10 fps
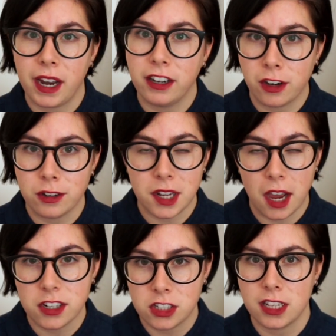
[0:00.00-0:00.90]
but I don't
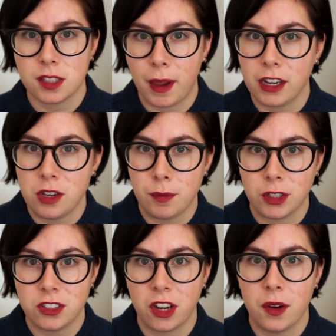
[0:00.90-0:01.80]
touch. That's my new
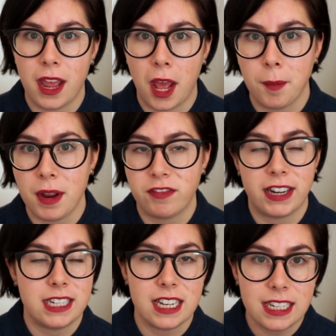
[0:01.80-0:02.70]
motto. If
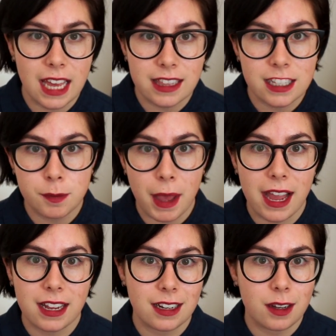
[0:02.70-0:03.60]
I did get this
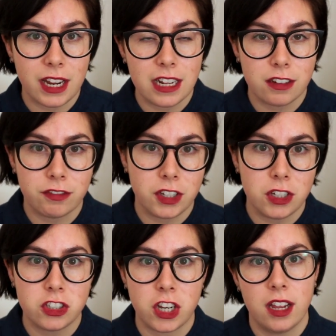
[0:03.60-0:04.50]
bag in the
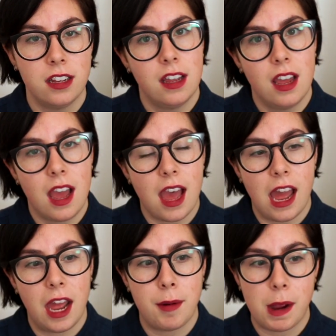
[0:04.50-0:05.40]
future,
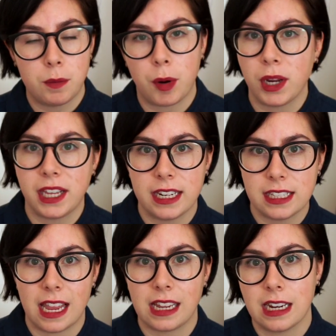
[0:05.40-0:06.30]
I would probably get it
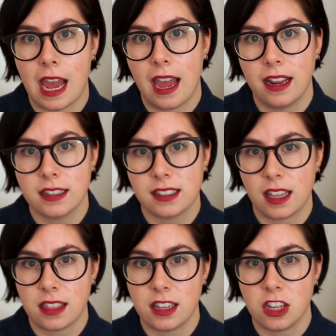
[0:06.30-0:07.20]
secondhand because
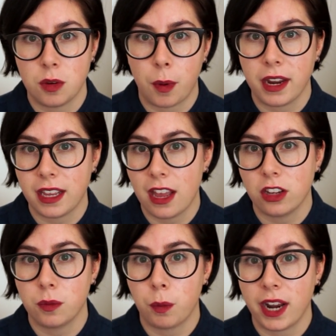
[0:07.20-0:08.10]
I think you could probably get a
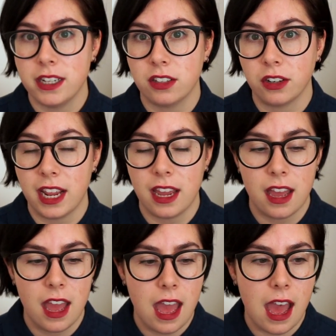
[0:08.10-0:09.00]
good price on it.
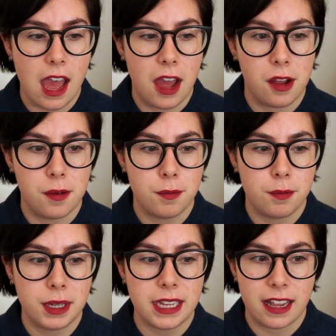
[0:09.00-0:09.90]

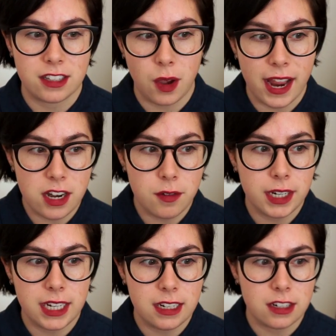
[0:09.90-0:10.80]
But yeah, so I don't
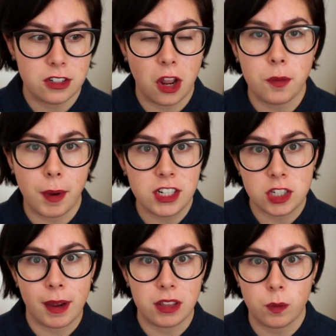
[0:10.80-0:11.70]
really know much
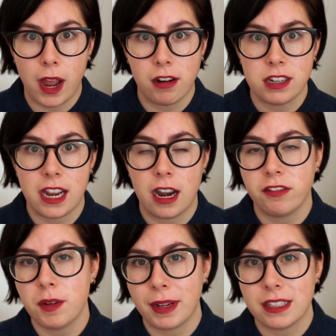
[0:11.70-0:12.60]
about the wear and tear
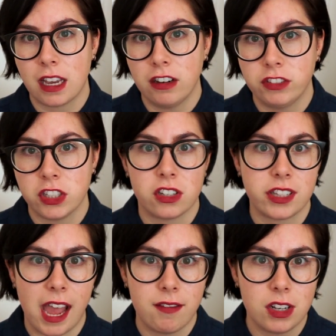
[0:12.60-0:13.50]
of it myself, just because
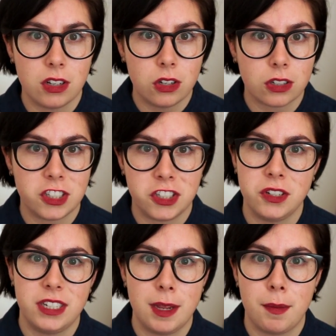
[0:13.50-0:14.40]
I haven't looked
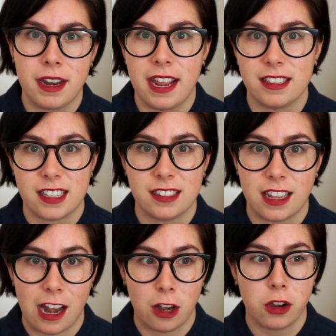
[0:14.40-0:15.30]
too deep in it. As I
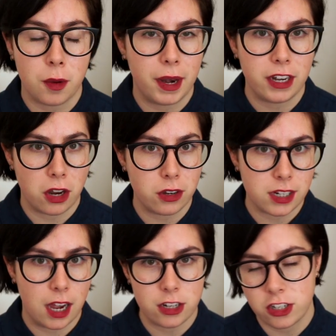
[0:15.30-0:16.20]
said, I look but I don't
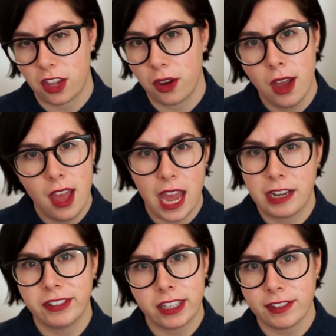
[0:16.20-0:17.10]
touch, so
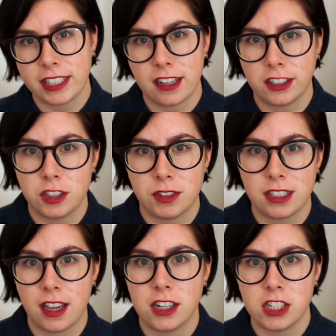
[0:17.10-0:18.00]
I feel like if I started
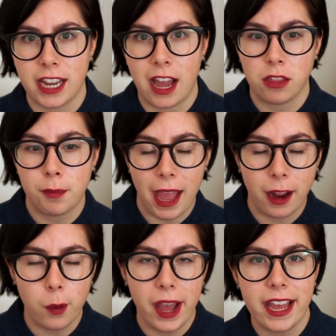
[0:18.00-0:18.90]
researching how the
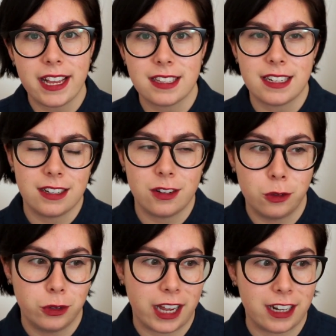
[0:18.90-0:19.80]
bag wears and
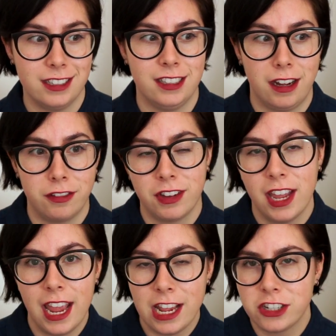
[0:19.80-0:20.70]
all that kind of stuff,
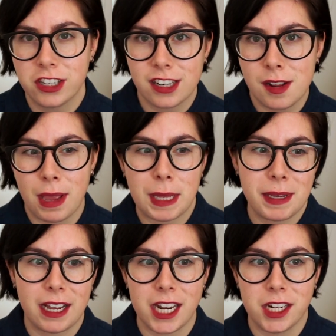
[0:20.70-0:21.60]
it's just gonna make
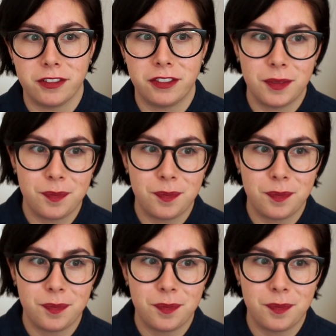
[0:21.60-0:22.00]
me kind of